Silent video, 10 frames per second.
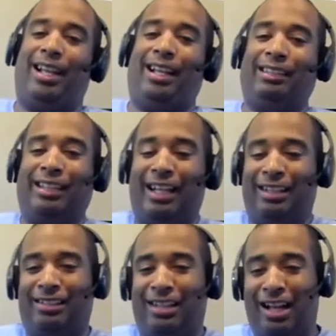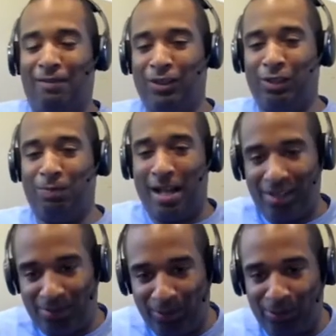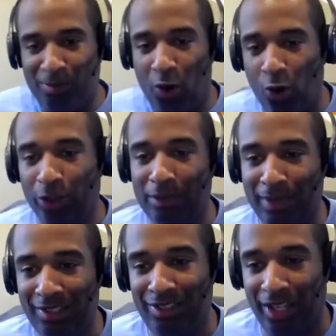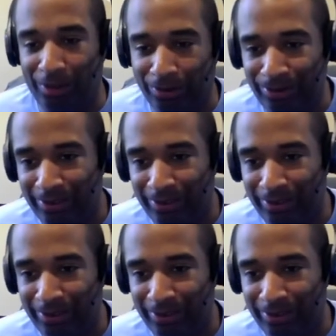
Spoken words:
yes, I'm responsible for only myself.